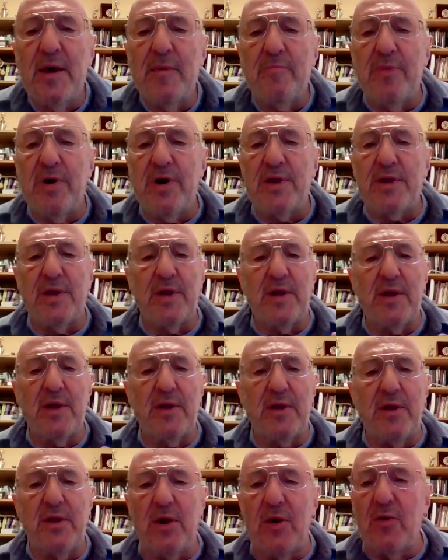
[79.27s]
But,
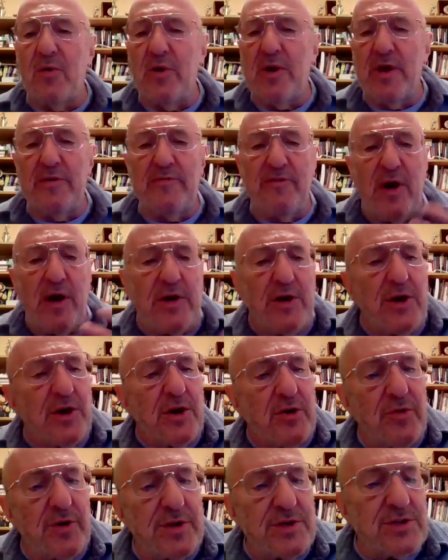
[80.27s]
if I'm going to
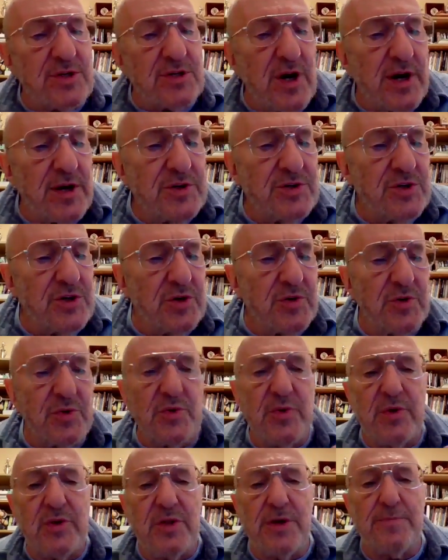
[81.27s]
criticize
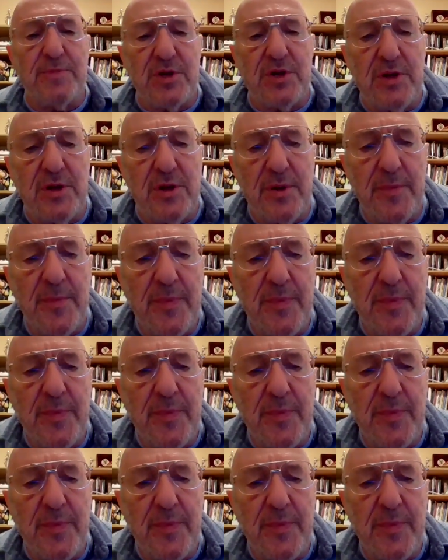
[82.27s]
you, Lipton,